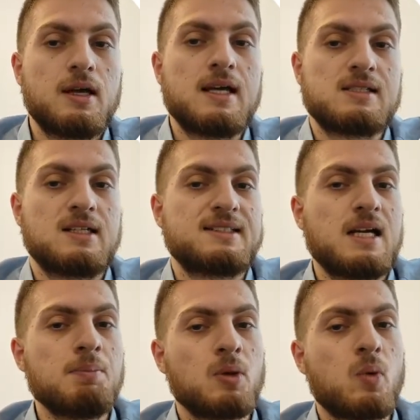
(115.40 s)
As an
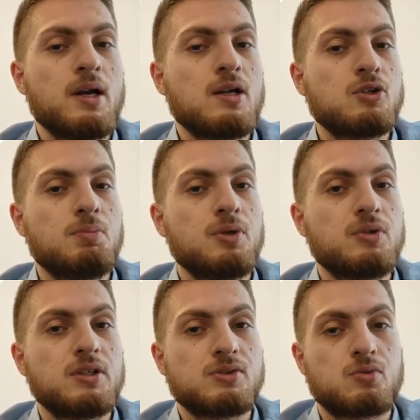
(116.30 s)
example, one
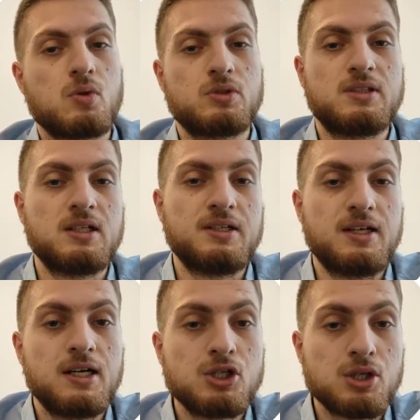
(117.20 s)
attribute is road
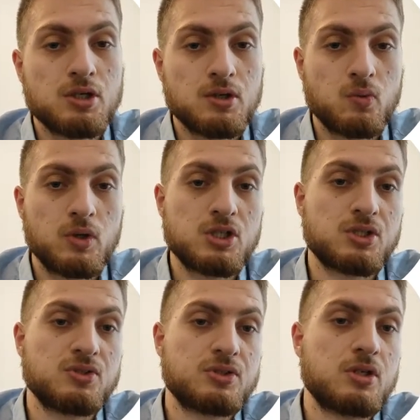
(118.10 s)
delineation, which is
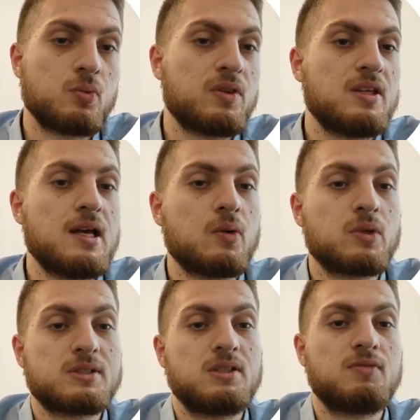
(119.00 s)
concerned with the
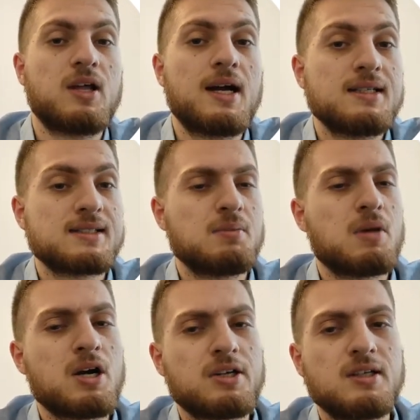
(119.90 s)
adequacy of lines and
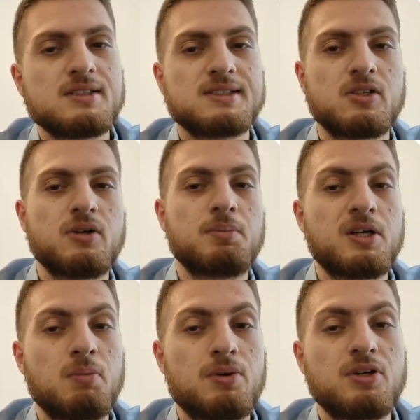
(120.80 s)
markings on a
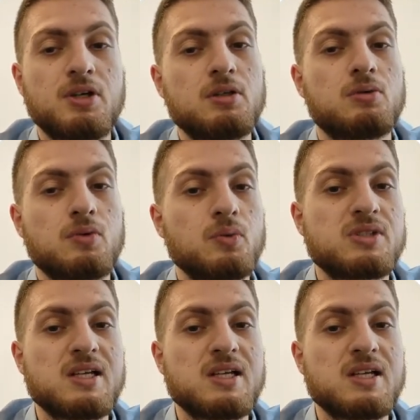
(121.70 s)
particular road